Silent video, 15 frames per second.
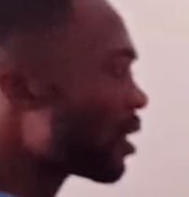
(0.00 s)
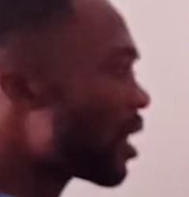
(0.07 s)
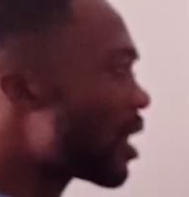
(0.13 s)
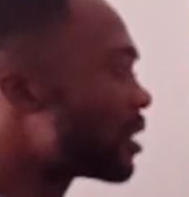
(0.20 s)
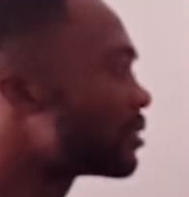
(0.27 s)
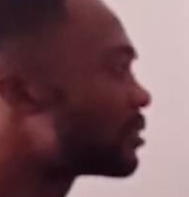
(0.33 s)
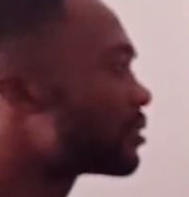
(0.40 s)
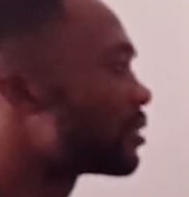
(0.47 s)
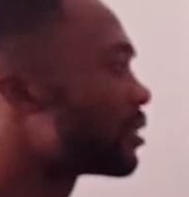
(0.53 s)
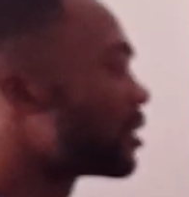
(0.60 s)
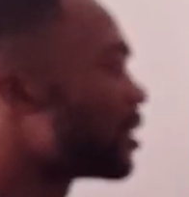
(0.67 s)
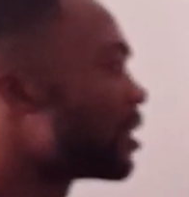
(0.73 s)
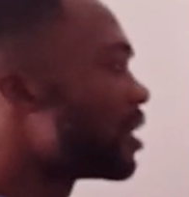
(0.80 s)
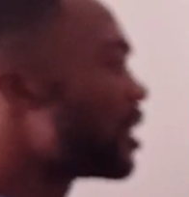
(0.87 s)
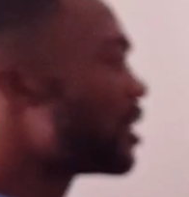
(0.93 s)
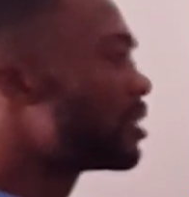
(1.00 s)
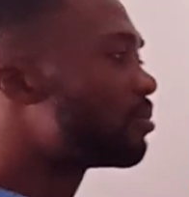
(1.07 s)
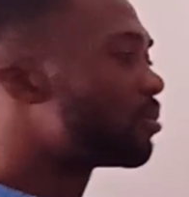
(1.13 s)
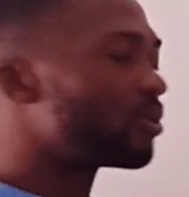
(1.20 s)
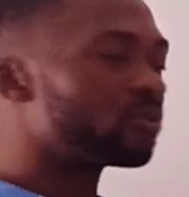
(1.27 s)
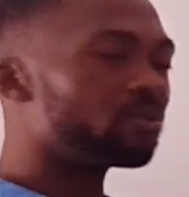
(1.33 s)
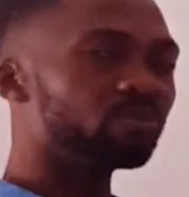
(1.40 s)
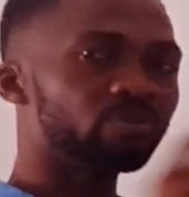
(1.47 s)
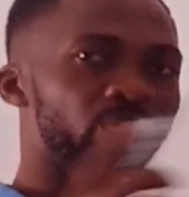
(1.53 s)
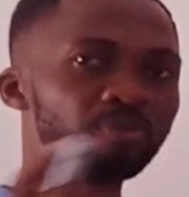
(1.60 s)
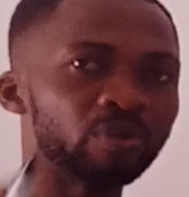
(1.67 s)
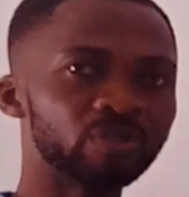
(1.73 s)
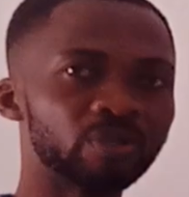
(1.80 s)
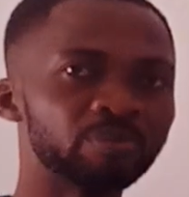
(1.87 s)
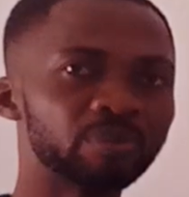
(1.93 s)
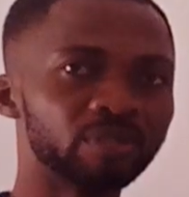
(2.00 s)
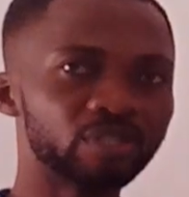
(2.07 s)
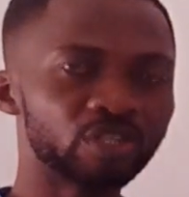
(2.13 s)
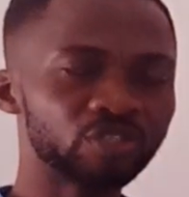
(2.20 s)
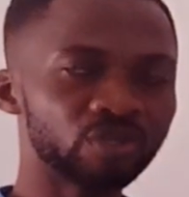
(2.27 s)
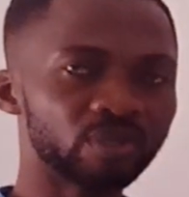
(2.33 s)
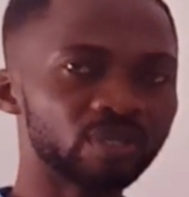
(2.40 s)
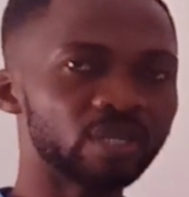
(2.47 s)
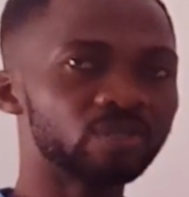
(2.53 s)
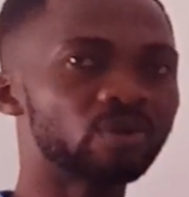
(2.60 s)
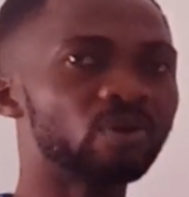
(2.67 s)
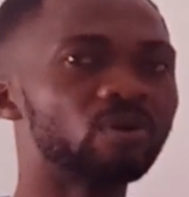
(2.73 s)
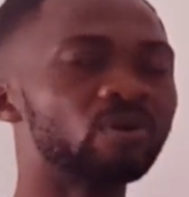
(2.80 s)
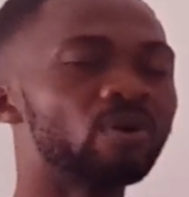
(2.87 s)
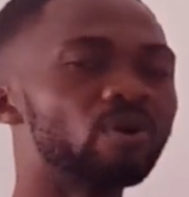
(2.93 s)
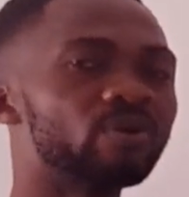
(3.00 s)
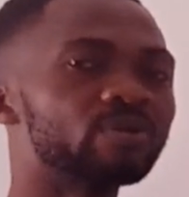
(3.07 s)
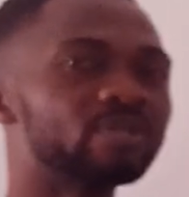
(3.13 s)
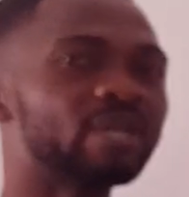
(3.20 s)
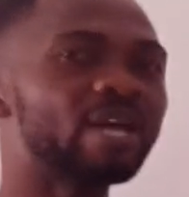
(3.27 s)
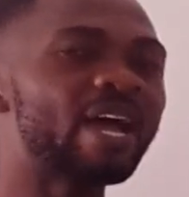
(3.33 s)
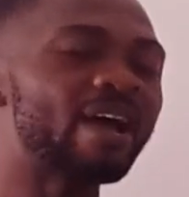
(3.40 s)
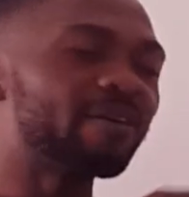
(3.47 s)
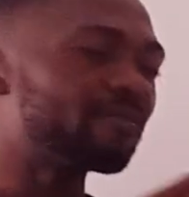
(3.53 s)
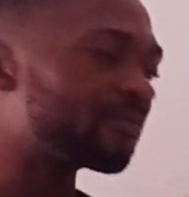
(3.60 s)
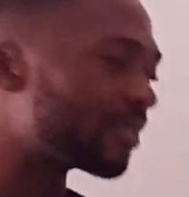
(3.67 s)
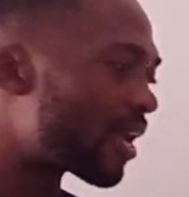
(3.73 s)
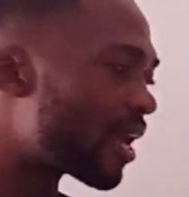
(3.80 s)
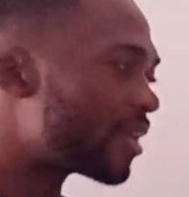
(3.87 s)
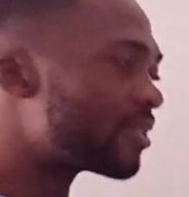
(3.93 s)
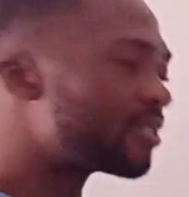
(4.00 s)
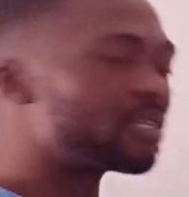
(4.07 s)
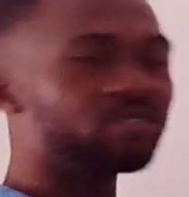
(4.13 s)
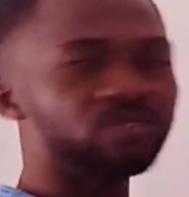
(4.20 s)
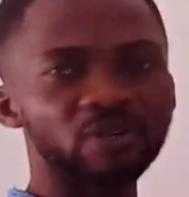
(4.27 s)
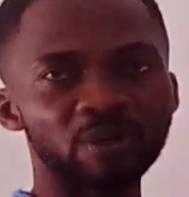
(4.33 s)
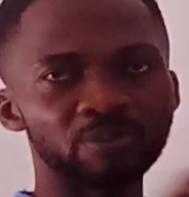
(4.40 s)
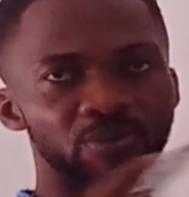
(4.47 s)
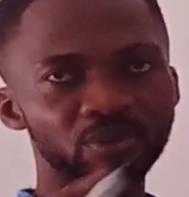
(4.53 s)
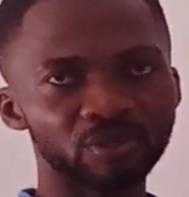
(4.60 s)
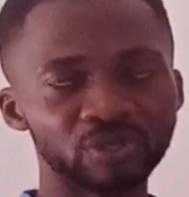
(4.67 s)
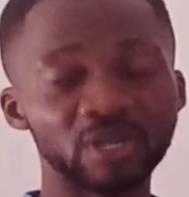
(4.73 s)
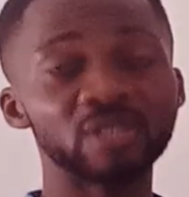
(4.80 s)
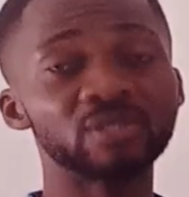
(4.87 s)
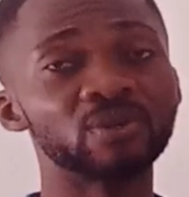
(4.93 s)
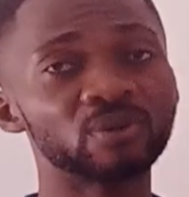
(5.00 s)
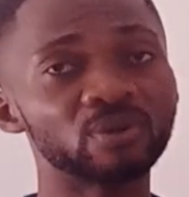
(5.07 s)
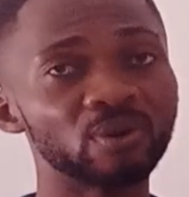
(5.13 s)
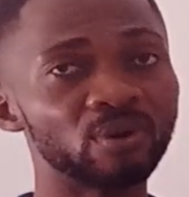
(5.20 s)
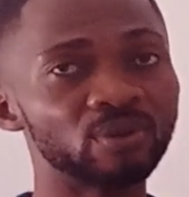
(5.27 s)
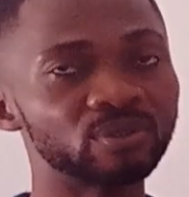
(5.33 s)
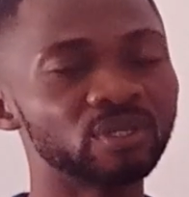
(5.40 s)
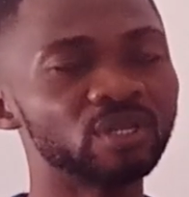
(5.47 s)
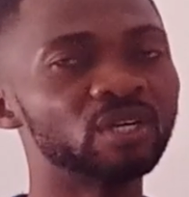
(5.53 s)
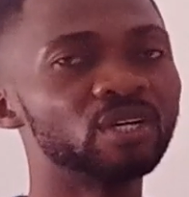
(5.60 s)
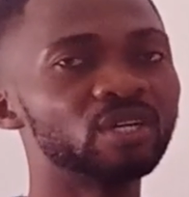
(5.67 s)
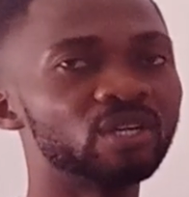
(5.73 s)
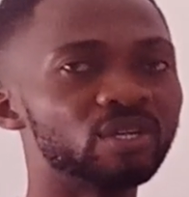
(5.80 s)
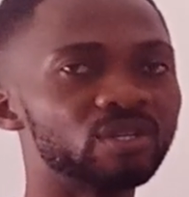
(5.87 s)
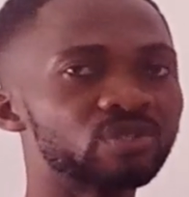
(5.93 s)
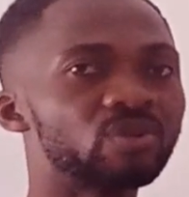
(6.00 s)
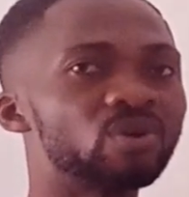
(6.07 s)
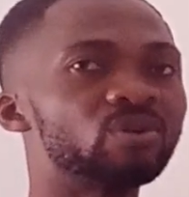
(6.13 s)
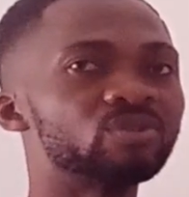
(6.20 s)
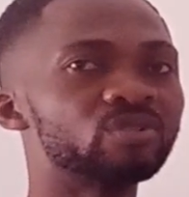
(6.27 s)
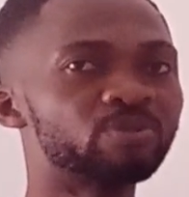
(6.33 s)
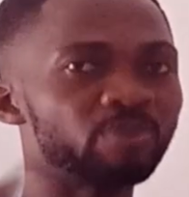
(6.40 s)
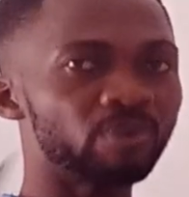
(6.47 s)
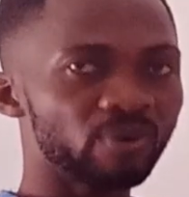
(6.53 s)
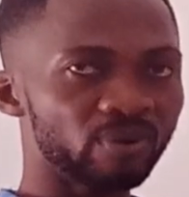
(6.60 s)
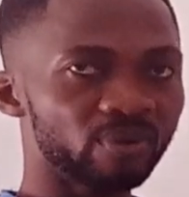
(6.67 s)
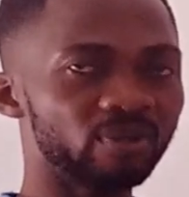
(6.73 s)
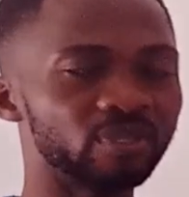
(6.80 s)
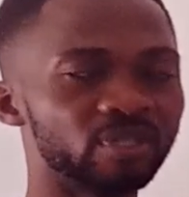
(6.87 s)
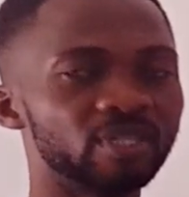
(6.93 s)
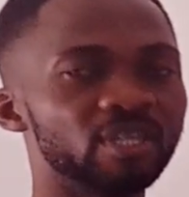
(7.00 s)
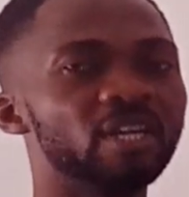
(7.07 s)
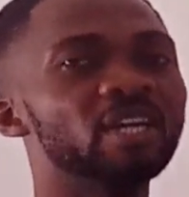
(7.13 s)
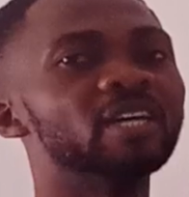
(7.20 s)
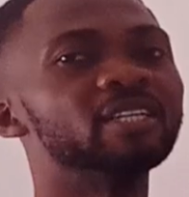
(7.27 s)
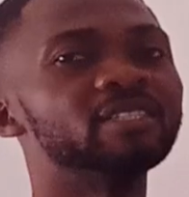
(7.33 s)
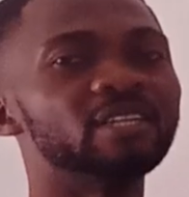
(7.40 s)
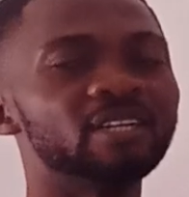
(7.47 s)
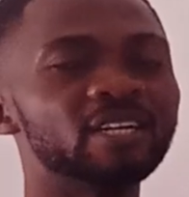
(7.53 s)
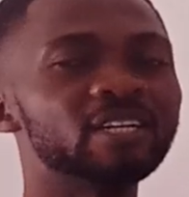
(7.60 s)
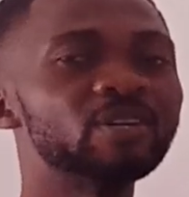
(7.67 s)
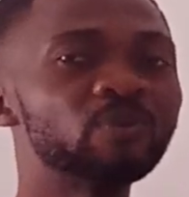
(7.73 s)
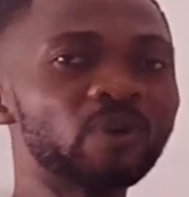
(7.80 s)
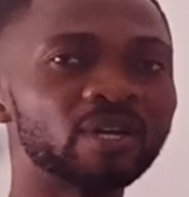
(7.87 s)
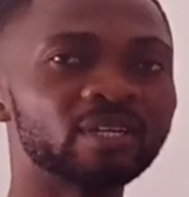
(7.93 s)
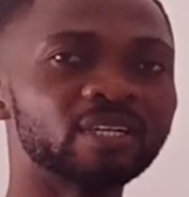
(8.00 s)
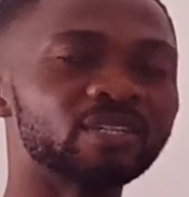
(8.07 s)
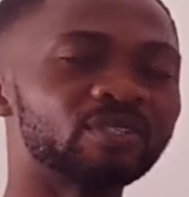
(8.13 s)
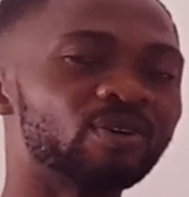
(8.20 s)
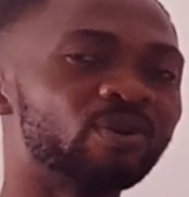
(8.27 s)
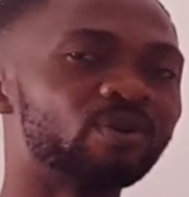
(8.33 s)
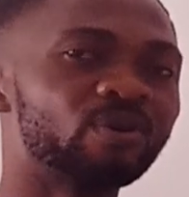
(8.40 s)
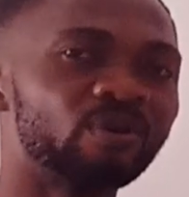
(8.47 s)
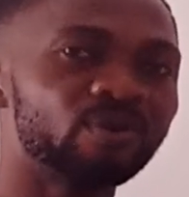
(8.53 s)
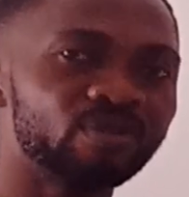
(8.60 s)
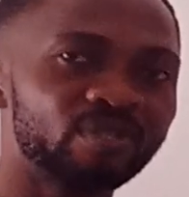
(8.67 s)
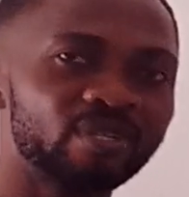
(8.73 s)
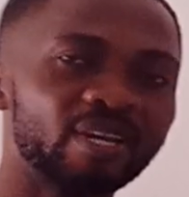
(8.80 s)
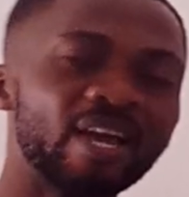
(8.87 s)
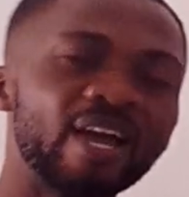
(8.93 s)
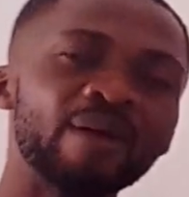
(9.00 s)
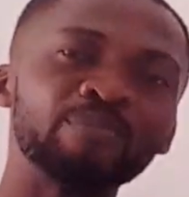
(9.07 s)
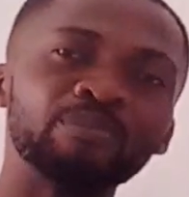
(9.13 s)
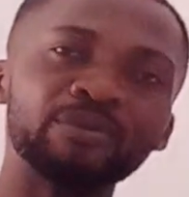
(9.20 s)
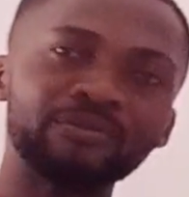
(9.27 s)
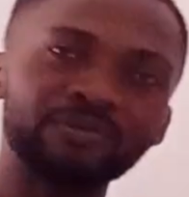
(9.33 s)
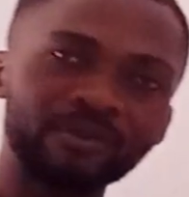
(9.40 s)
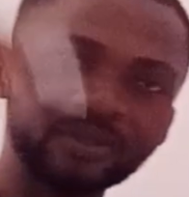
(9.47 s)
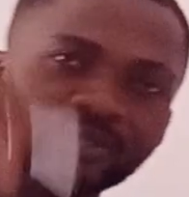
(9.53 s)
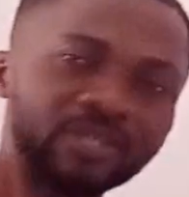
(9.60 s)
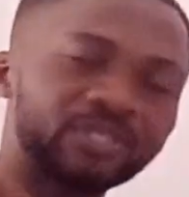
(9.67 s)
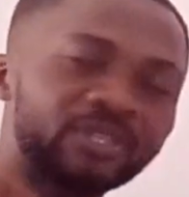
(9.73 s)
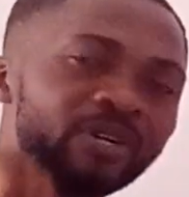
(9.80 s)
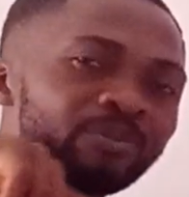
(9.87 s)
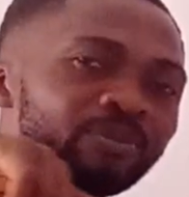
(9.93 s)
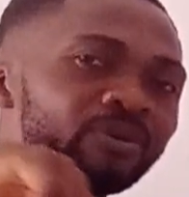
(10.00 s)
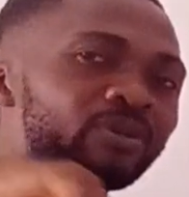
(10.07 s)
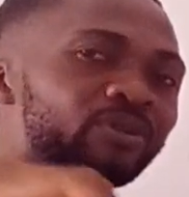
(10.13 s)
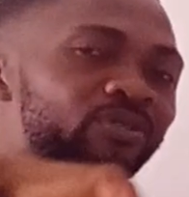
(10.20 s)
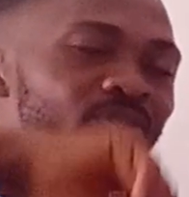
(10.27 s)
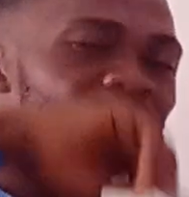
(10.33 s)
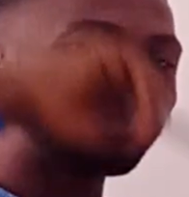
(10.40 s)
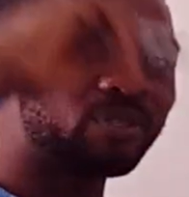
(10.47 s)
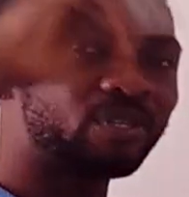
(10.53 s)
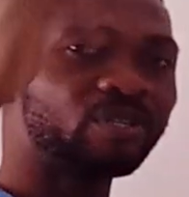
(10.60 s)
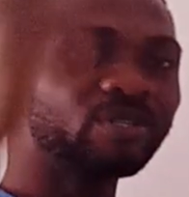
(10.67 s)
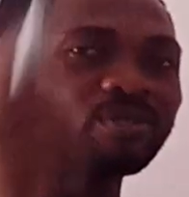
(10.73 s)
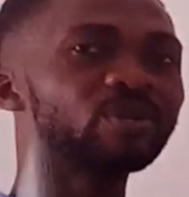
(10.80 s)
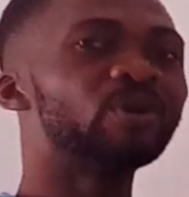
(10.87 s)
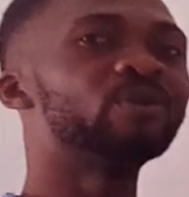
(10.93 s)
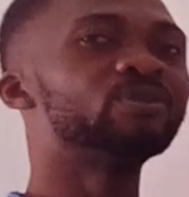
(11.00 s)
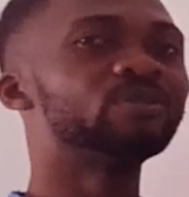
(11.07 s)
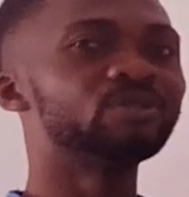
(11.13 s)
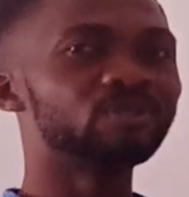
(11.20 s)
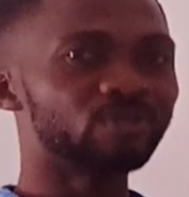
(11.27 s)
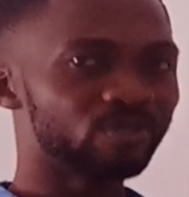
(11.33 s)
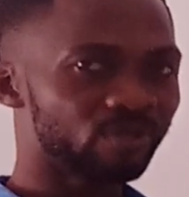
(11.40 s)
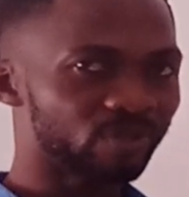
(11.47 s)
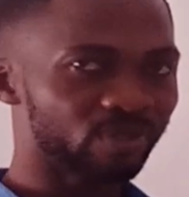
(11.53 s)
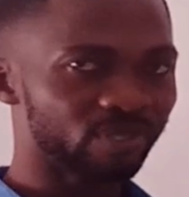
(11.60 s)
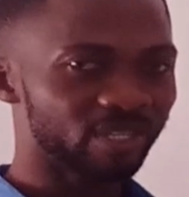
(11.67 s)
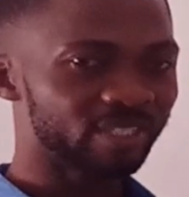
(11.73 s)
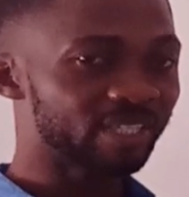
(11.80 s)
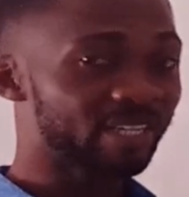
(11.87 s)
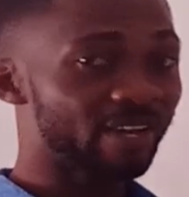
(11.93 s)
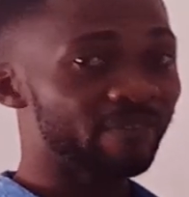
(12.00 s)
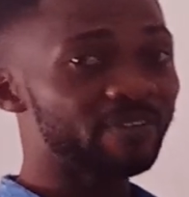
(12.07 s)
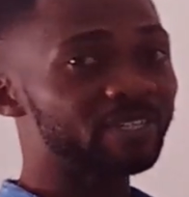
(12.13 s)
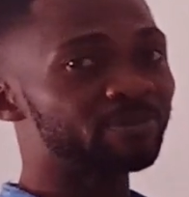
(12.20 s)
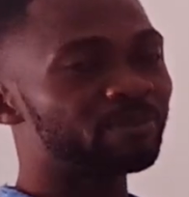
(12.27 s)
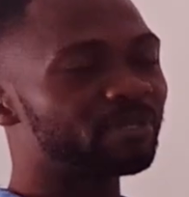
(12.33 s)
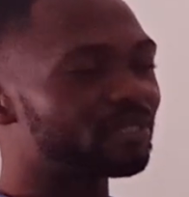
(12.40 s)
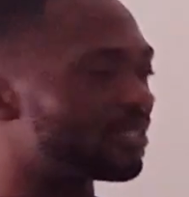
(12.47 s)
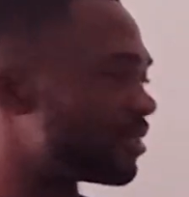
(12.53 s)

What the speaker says: And any multiplication that occurs after sexual reproduction has occurred is called sporogony. Then anyone that occurs before sexual reproduction is called schizogony. I think I've explained